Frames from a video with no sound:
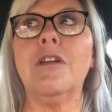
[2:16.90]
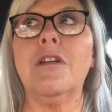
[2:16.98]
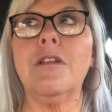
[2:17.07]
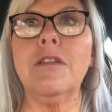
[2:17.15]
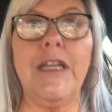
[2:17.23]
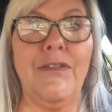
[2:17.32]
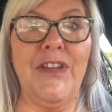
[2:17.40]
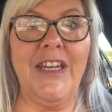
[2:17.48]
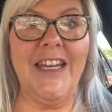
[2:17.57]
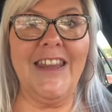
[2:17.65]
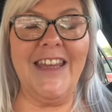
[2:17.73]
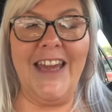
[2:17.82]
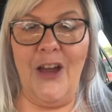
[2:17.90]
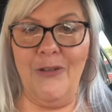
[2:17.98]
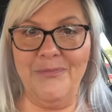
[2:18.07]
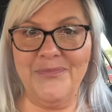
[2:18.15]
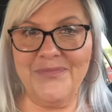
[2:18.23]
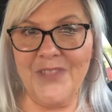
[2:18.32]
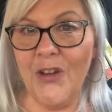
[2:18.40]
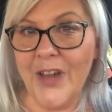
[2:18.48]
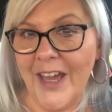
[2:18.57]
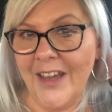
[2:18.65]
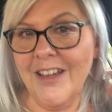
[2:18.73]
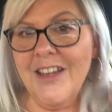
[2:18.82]
leaving anything out.
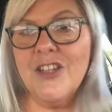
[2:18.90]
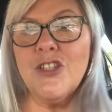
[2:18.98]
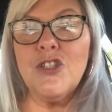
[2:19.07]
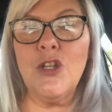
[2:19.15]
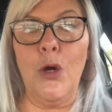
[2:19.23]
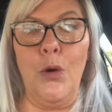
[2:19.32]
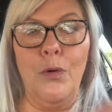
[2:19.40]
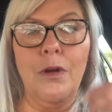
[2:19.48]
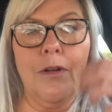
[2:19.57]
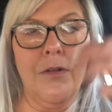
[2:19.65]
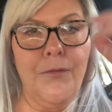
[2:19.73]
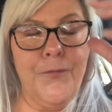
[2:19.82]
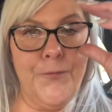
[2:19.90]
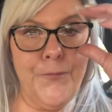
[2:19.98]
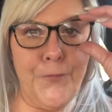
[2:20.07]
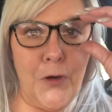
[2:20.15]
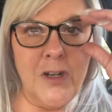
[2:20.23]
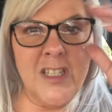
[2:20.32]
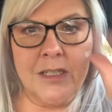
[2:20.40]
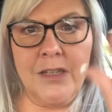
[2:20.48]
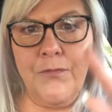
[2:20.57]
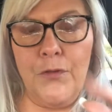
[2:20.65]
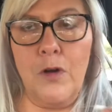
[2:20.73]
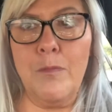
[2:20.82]
Okay, so first
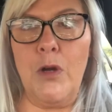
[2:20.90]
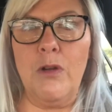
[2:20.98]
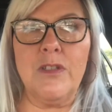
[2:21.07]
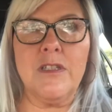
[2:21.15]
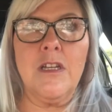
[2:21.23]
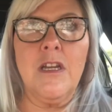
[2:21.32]
and foremost,